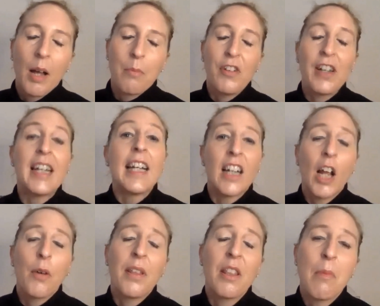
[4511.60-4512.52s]
feeling
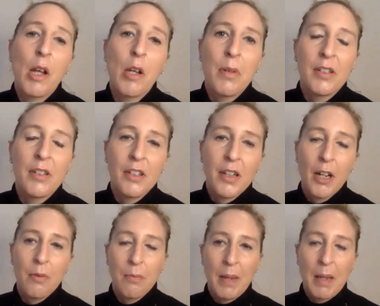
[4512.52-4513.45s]
low at the moment, you
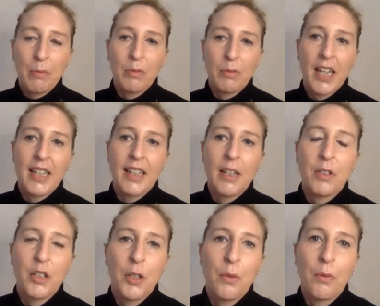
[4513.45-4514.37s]
know, people saying there
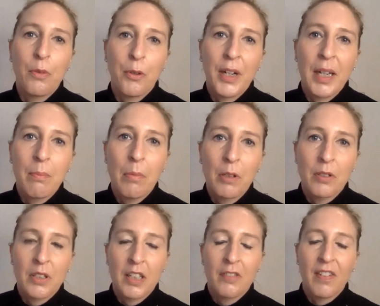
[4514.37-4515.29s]
were 2-3
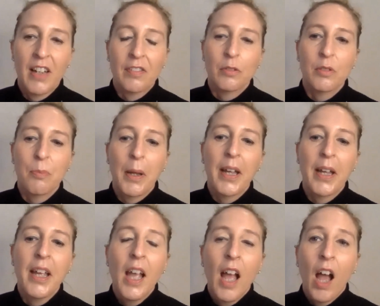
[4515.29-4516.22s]
positive levels,
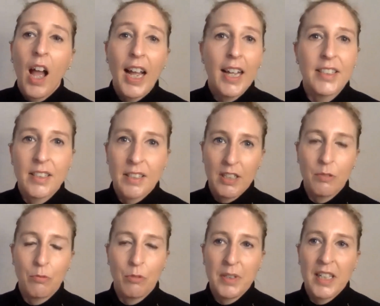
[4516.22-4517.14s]
but as
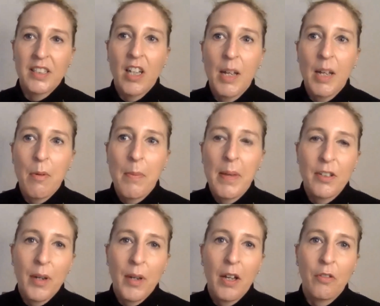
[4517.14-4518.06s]
Rob says, I'm a
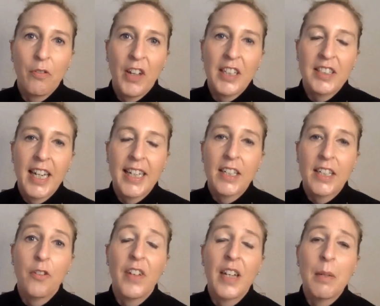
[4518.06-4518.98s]
mental health first aider,
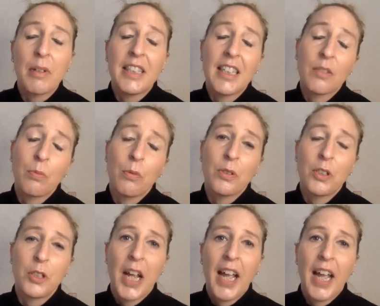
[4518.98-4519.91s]
so if anybody does
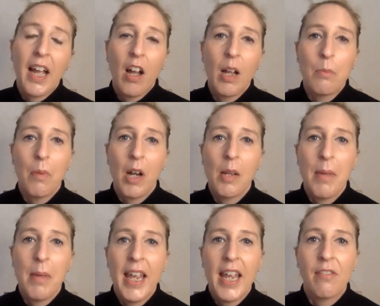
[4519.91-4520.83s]
want to chat,
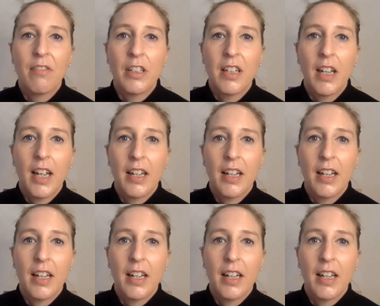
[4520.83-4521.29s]
I'm here and